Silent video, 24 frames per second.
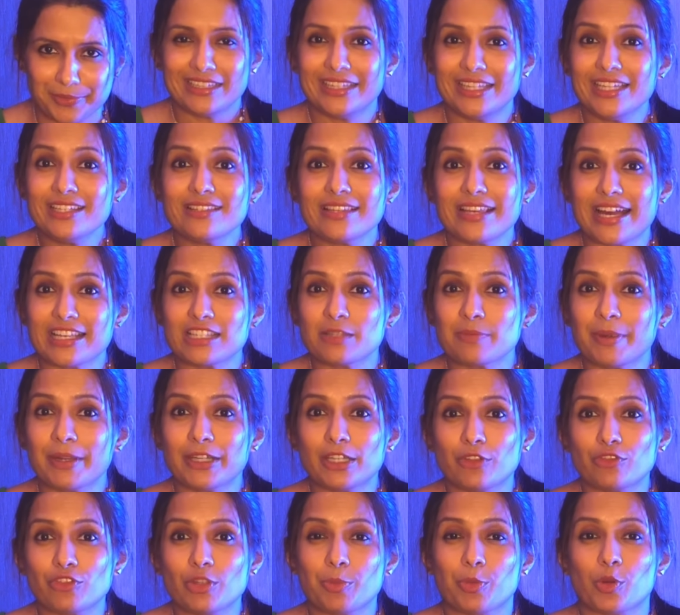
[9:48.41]
This aspect
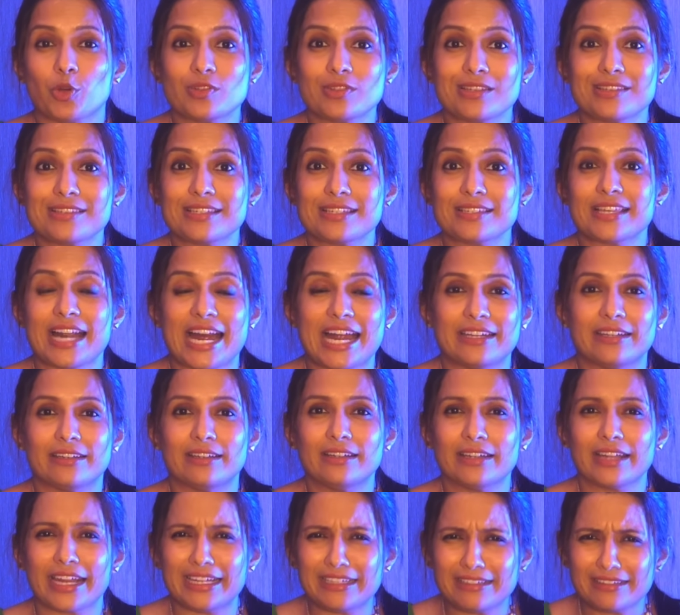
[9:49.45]
of the process is
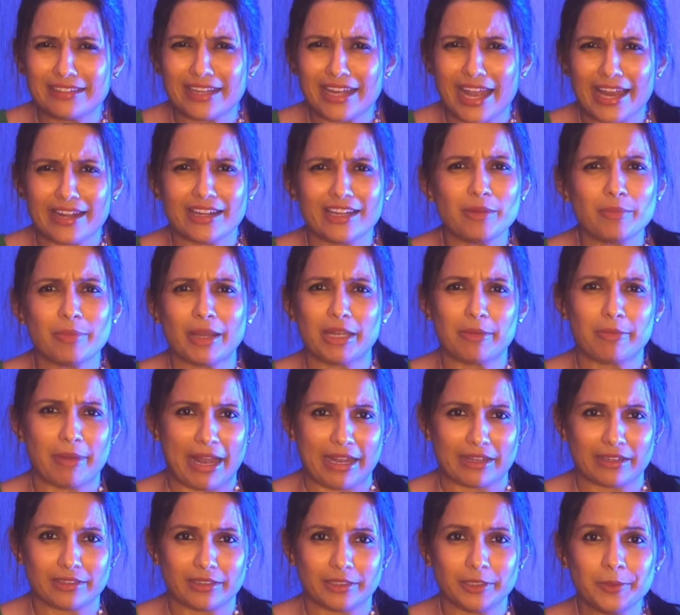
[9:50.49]
handled entirely by
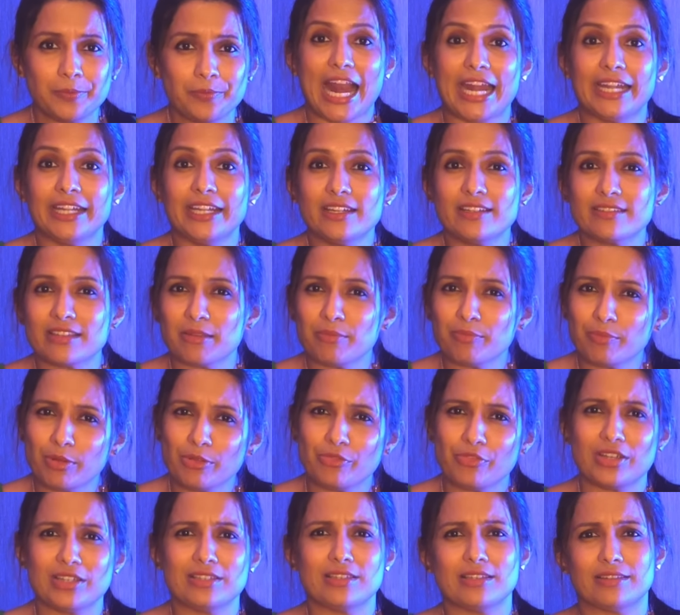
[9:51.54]
banker and it
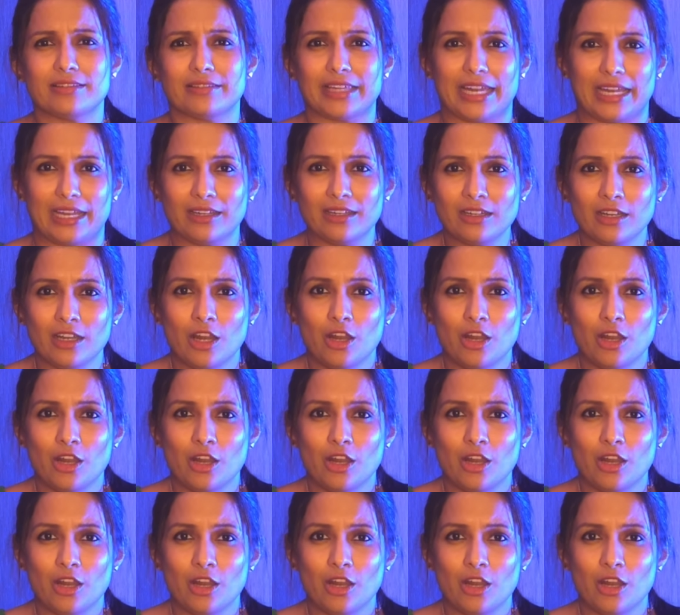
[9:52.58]
simplifies the thing